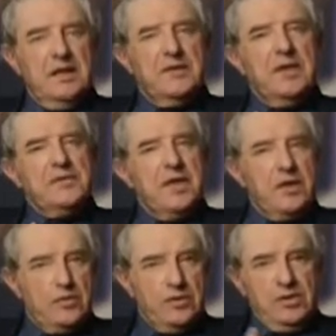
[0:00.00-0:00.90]
that they
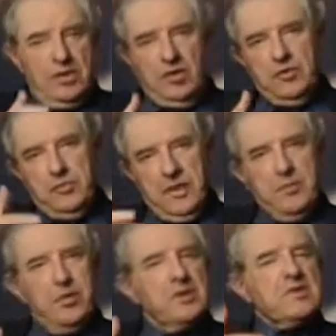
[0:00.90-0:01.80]
could not be
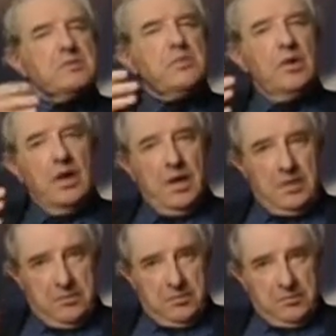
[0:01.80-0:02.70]
possible
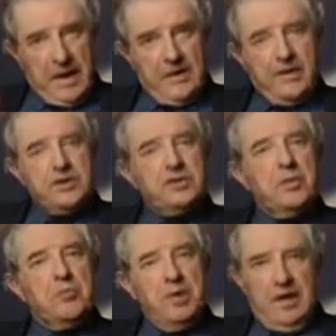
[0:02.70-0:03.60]
marriage
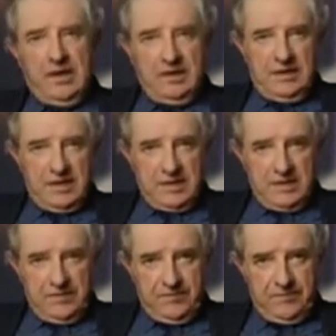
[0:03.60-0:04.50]

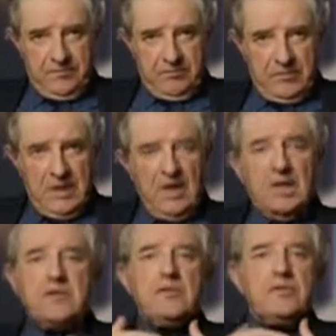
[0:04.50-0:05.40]
partners.
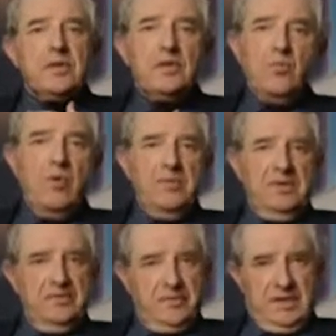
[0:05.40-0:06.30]
So, for a
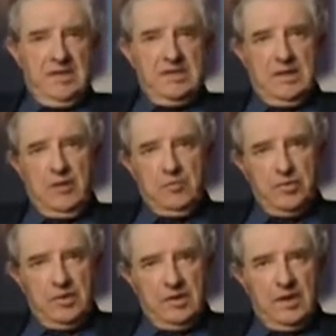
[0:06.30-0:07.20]
woman, for
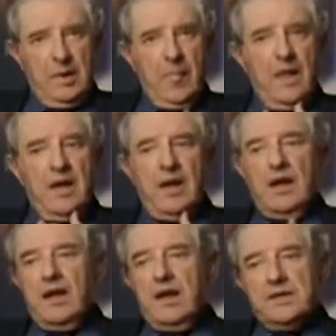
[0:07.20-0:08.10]
example,
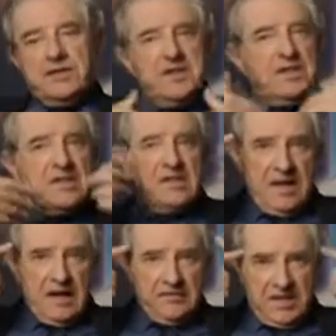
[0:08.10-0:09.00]
she doesn't
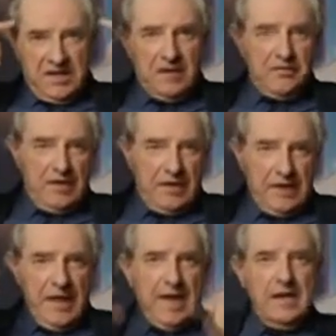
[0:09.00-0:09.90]
have to cover her
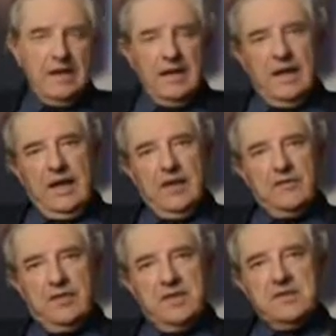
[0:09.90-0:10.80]
hair
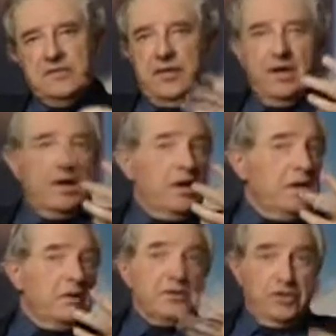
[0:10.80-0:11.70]
in front of her
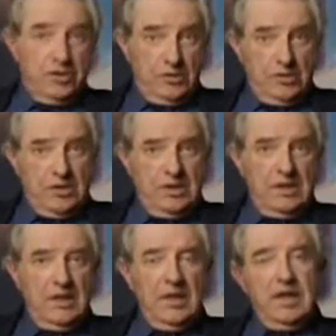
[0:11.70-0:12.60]

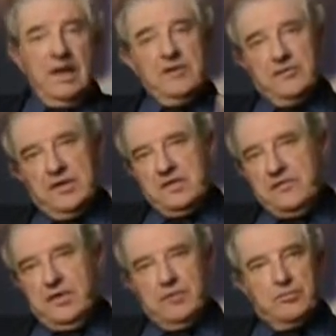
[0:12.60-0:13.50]
children, in front
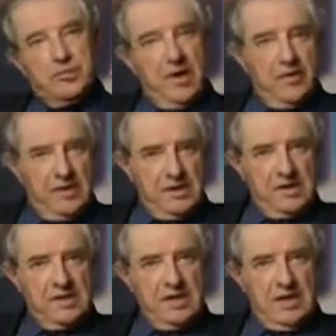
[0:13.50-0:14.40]
of her
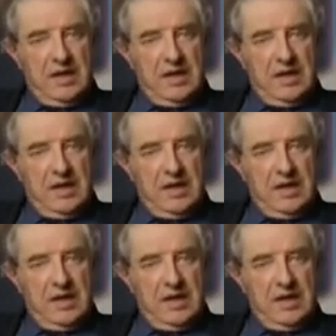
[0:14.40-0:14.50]
brothers,